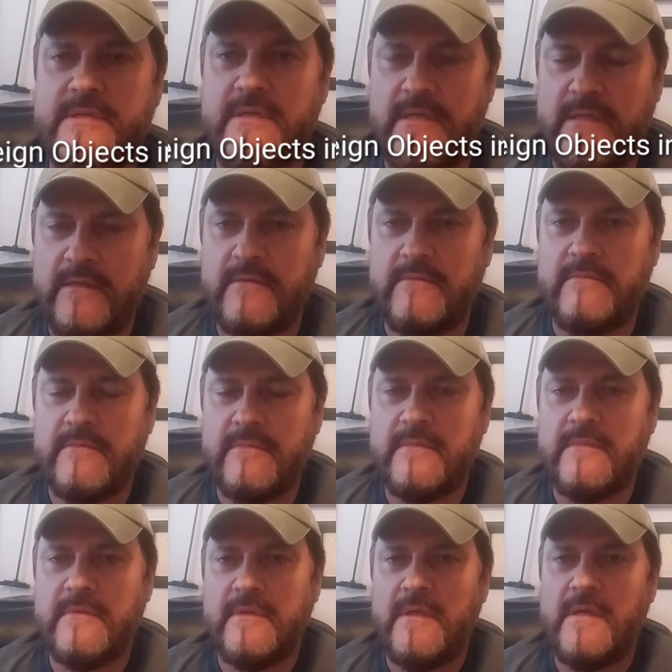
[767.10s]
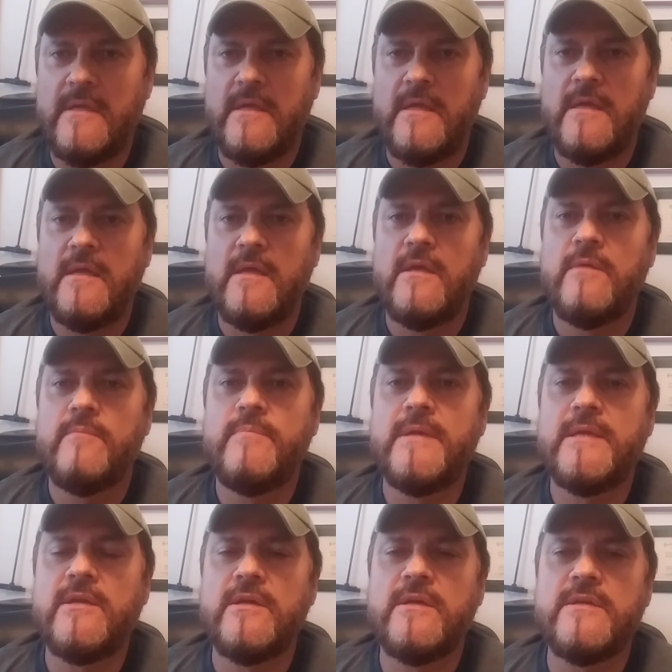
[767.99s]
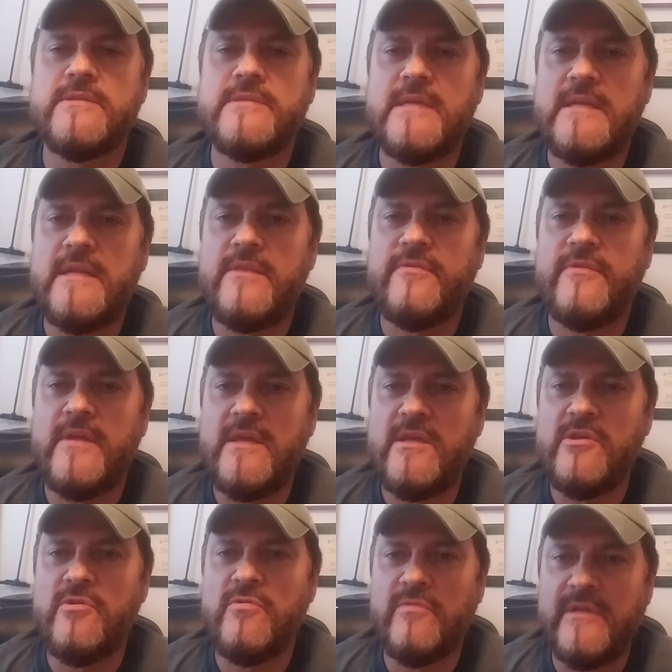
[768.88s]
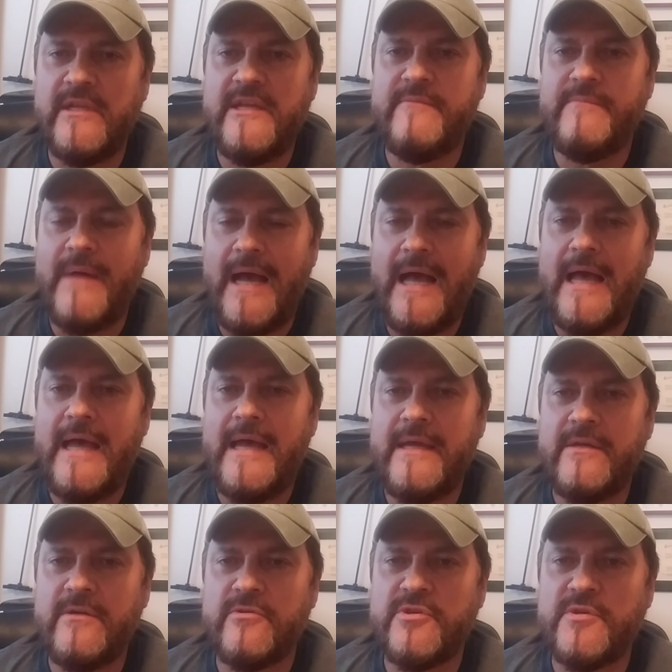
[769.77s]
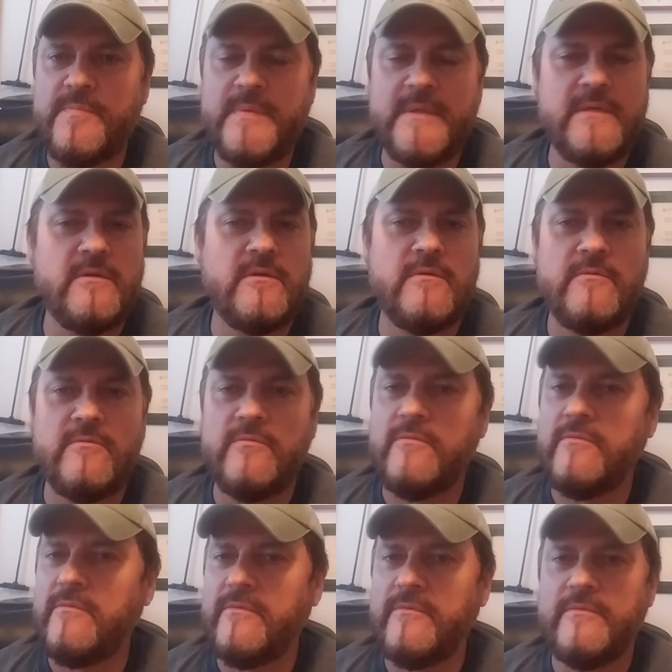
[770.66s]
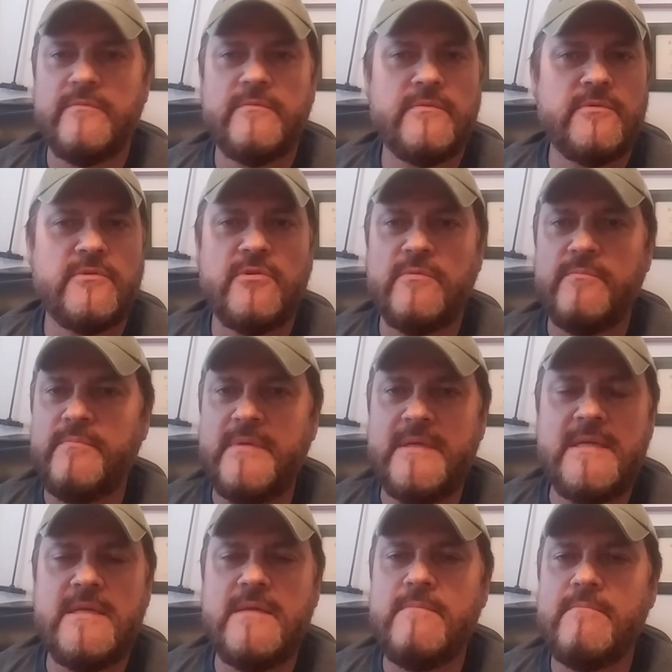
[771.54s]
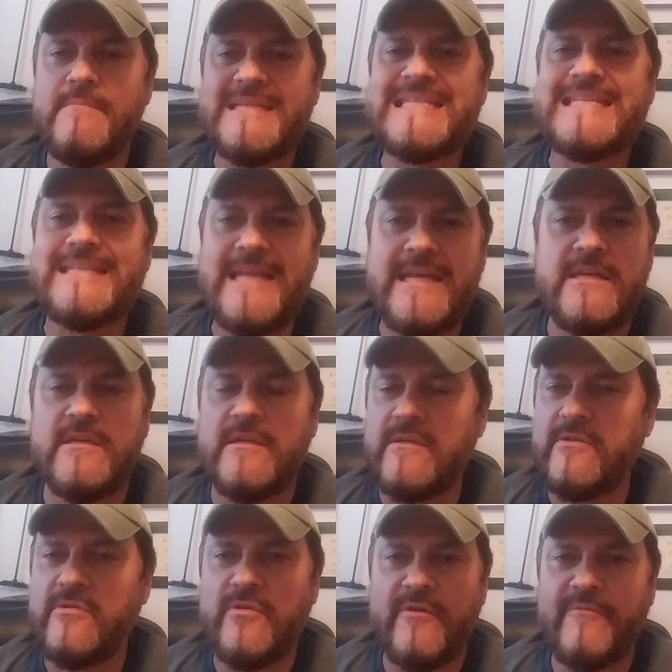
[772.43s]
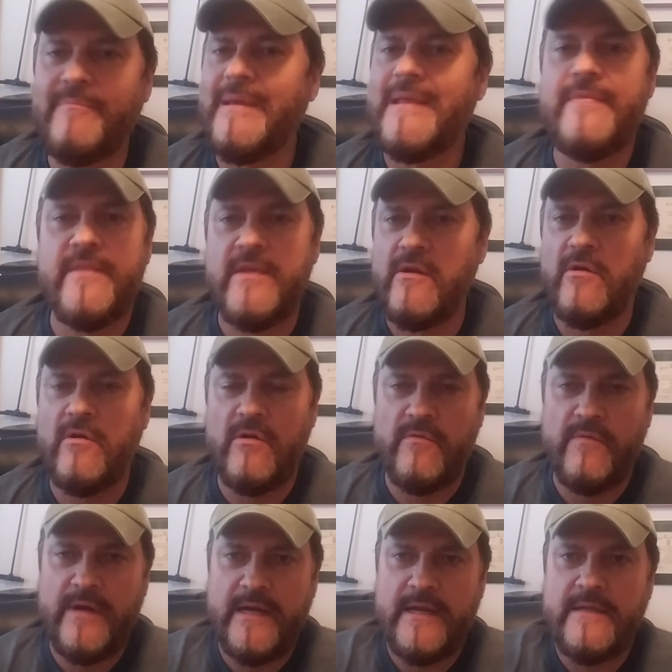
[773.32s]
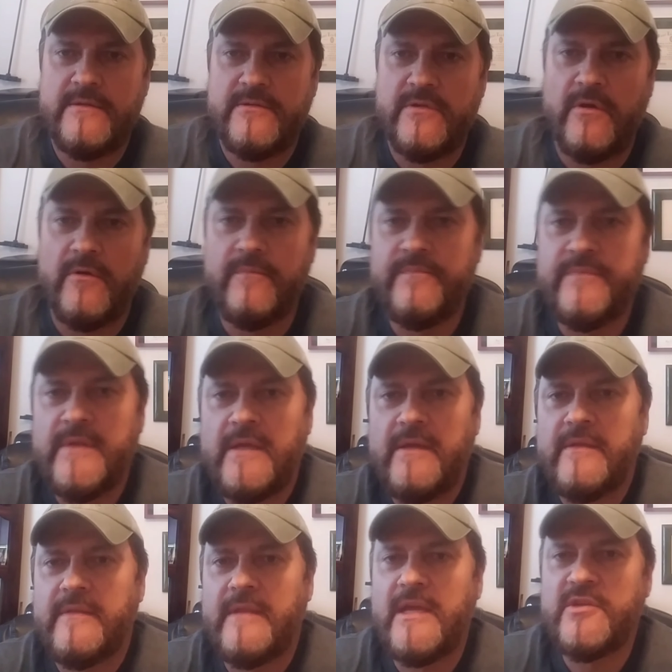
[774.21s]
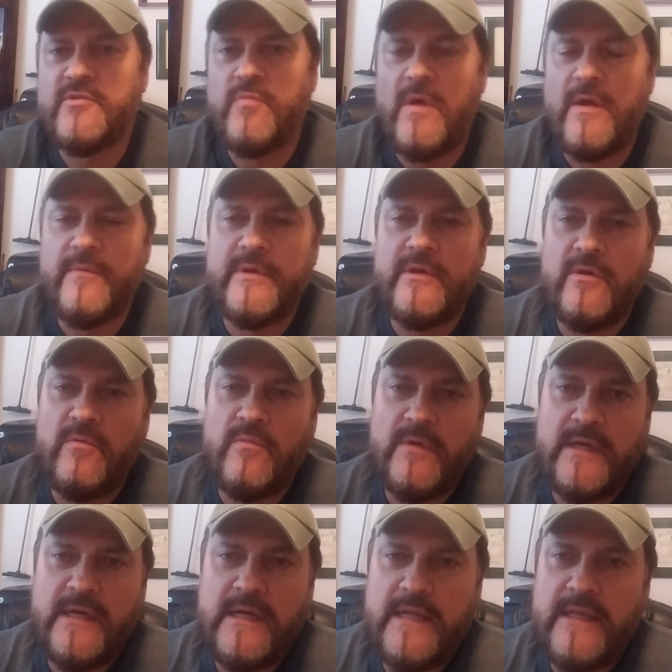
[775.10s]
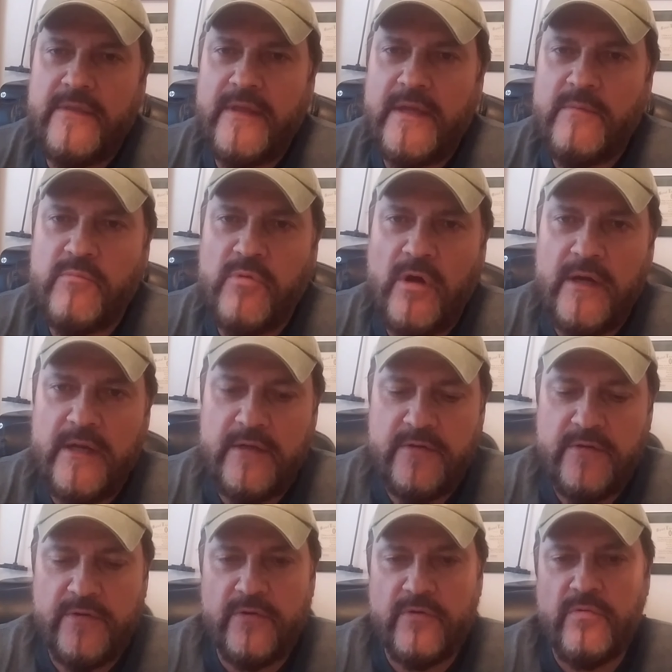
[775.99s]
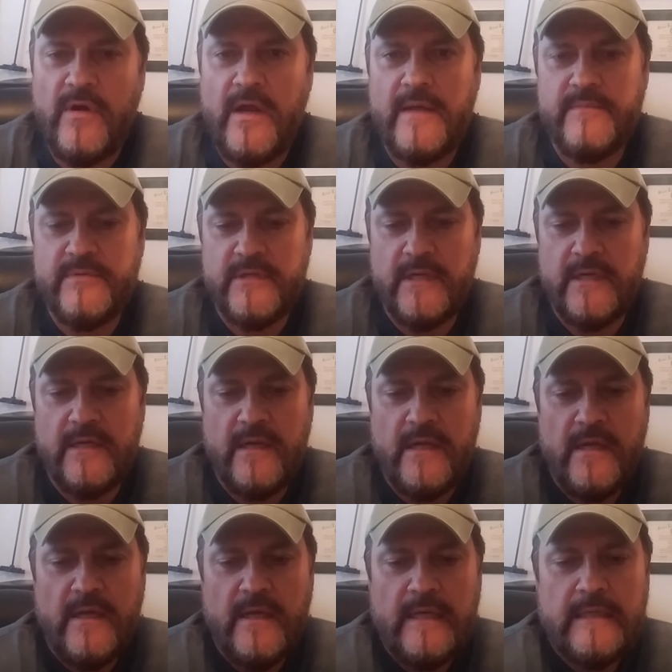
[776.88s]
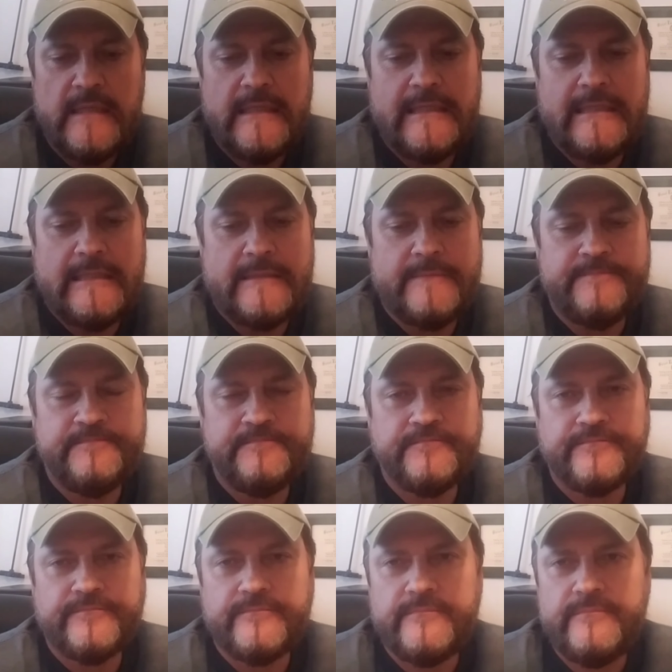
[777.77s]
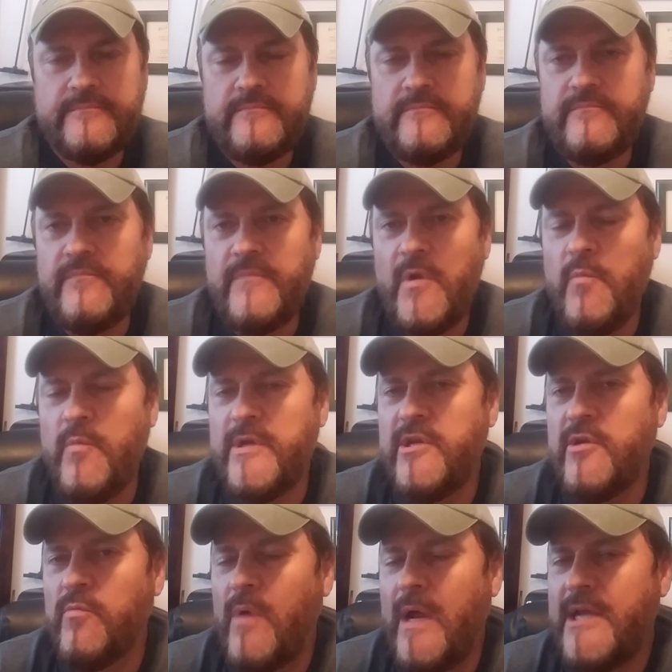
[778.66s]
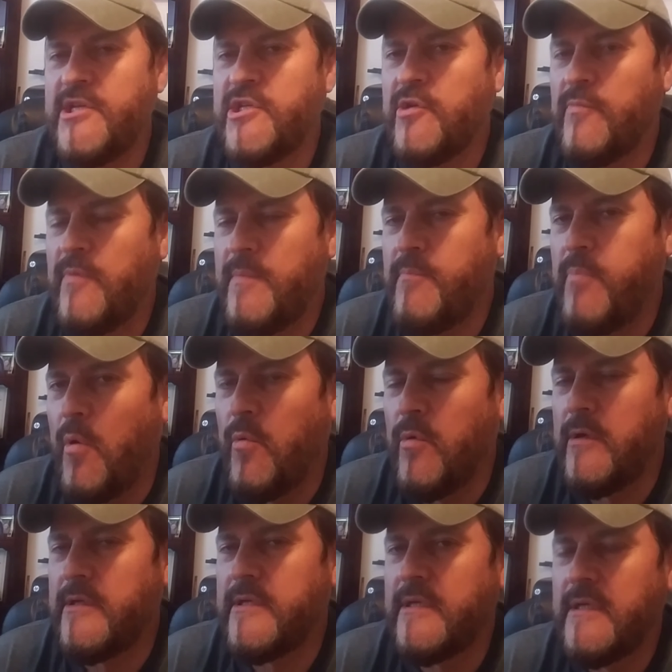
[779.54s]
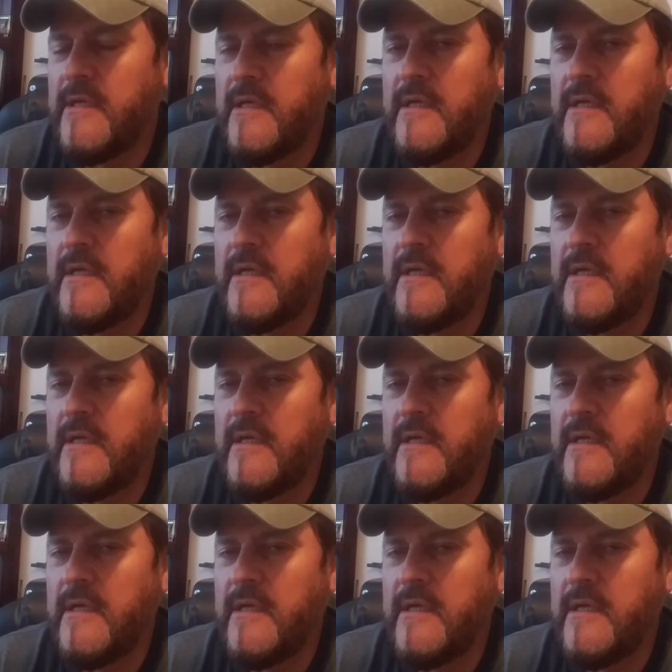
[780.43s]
scene because anything you leave behind or spill could be mistaken to have been there already. So that's why we don't want anything brought into the crime scene. Um, when you write your report,